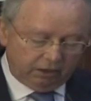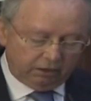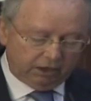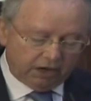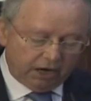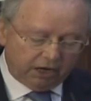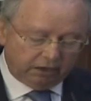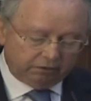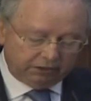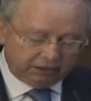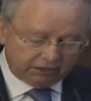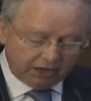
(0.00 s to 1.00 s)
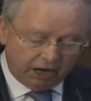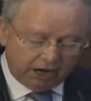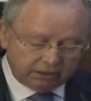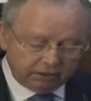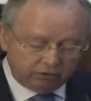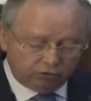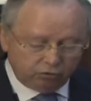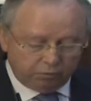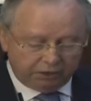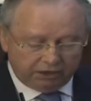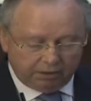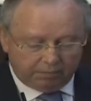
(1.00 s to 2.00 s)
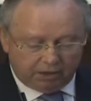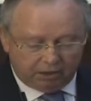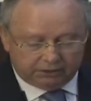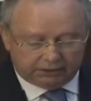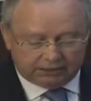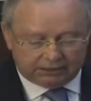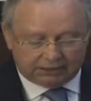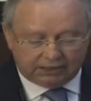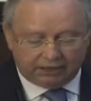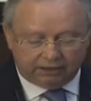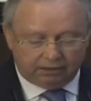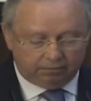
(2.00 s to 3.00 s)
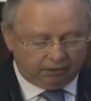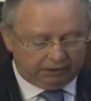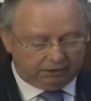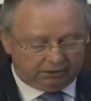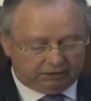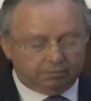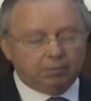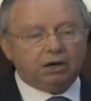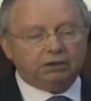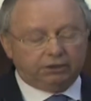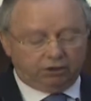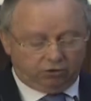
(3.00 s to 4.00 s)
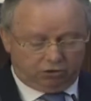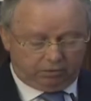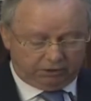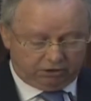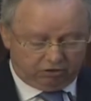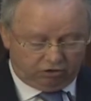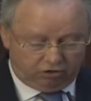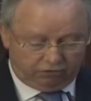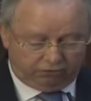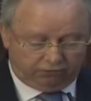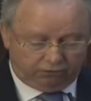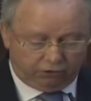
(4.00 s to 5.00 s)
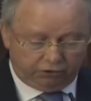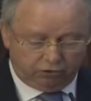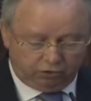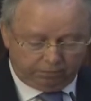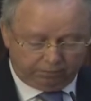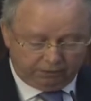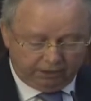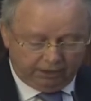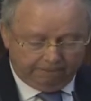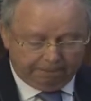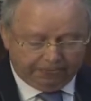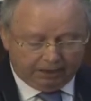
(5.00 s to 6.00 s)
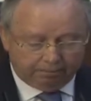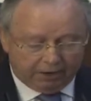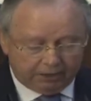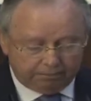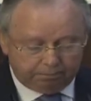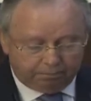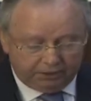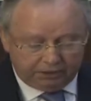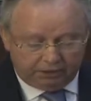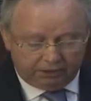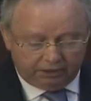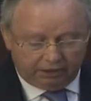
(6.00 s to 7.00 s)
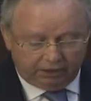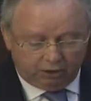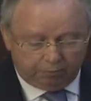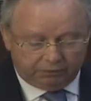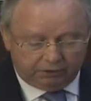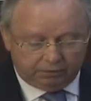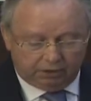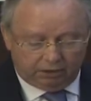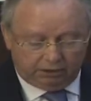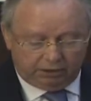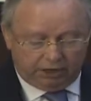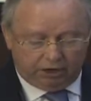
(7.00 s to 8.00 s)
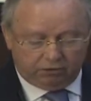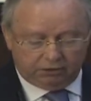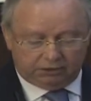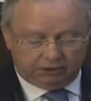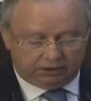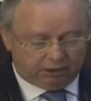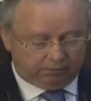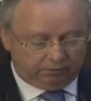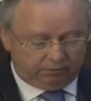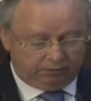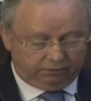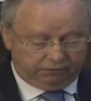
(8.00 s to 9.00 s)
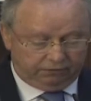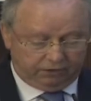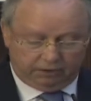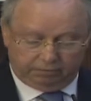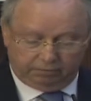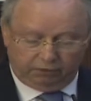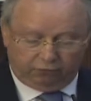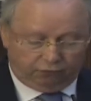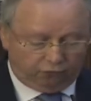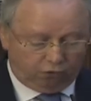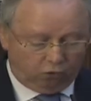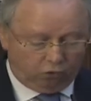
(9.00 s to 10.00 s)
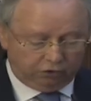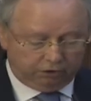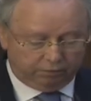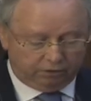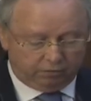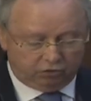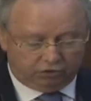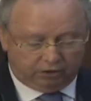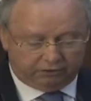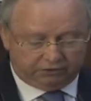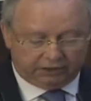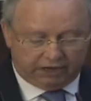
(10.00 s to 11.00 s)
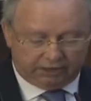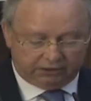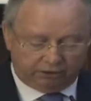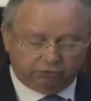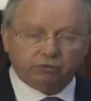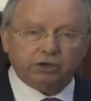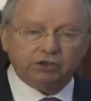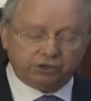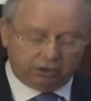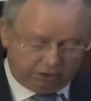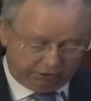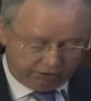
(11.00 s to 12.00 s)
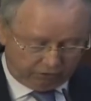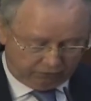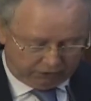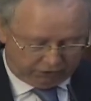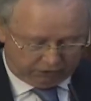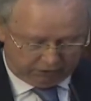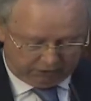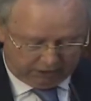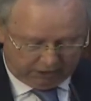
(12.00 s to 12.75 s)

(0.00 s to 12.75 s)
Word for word: They are designed to bring about sustainable and smart economic growth for Europe by breeding an optimal ecosystem from, for the promotion of science, education, and innovation.